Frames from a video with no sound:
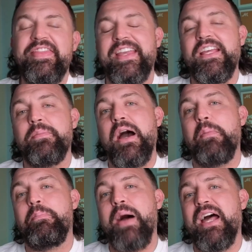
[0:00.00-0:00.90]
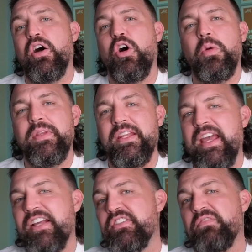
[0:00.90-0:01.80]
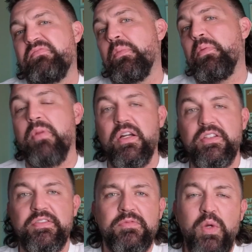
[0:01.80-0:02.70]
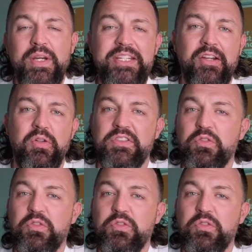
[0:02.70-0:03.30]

thinking about buying a home in the next couple months, reach out to us.